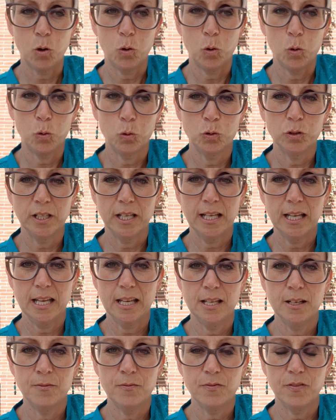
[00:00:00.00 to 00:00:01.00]
holding
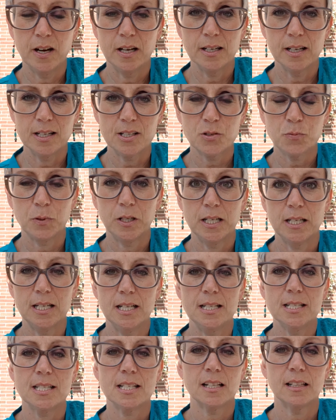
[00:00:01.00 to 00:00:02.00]
in fungus when it
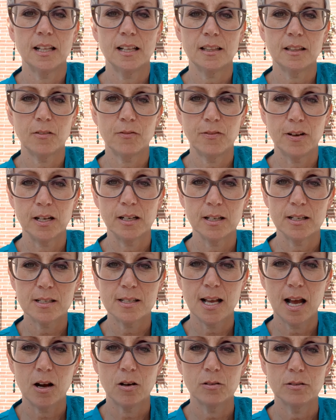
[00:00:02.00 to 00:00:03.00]
needs to let the fungus
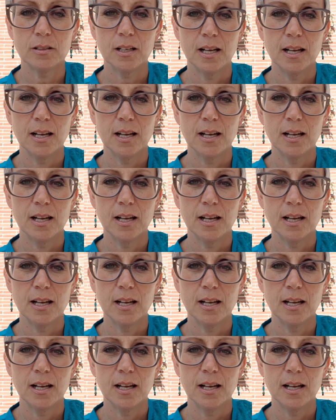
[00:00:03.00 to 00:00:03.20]
out.